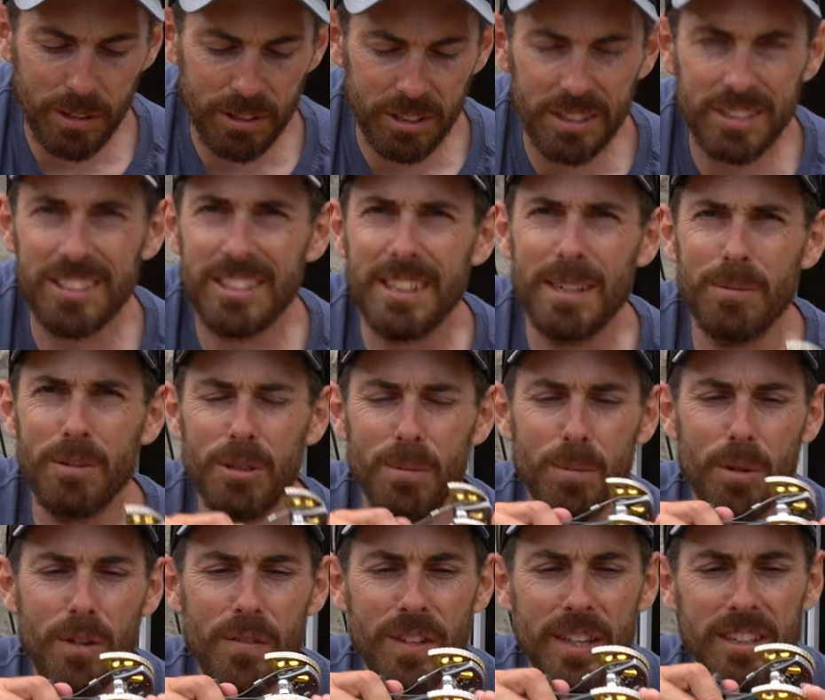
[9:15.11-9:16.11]
So you can see I'm just
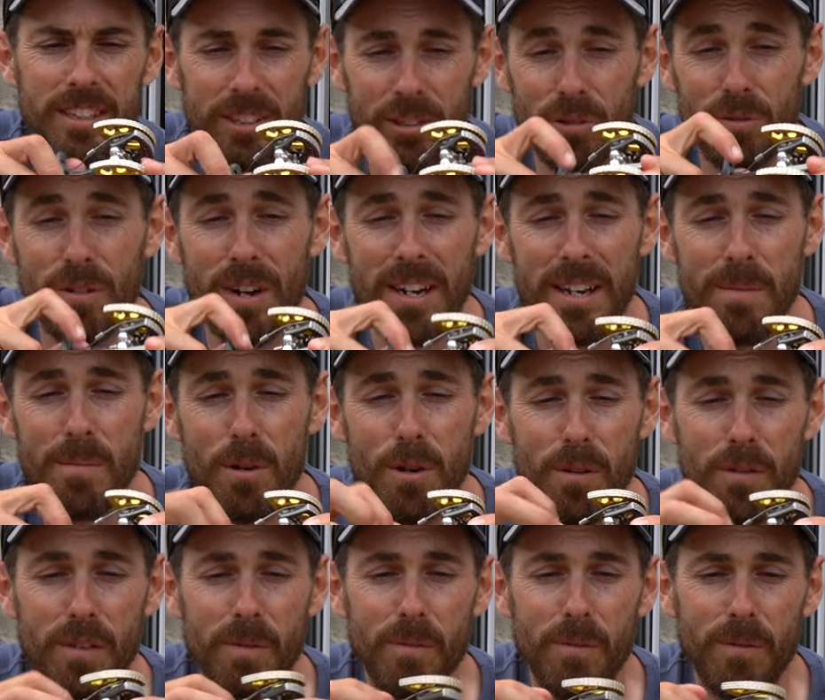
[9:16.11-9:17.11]
moving this. It's already
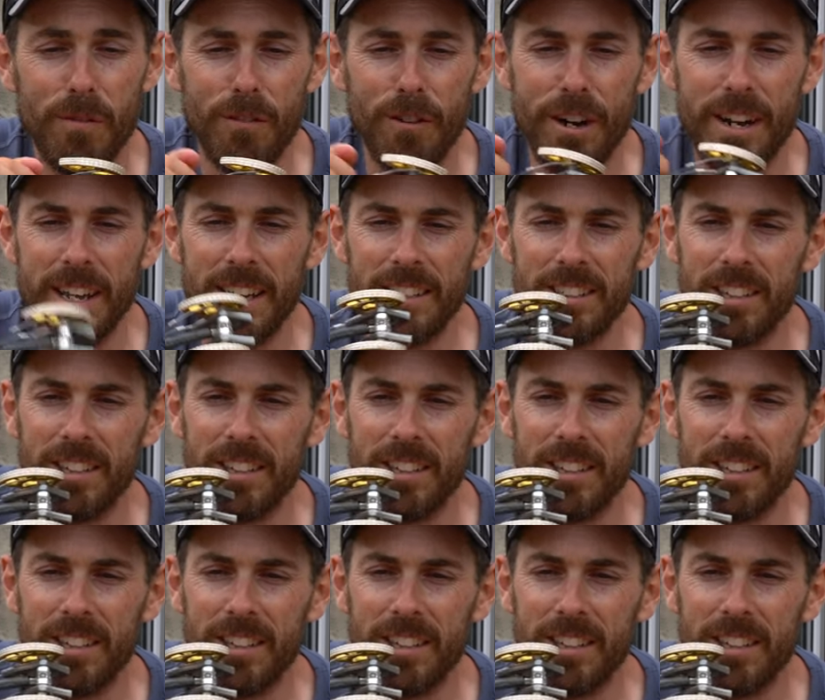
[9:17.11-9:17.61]
moving freer.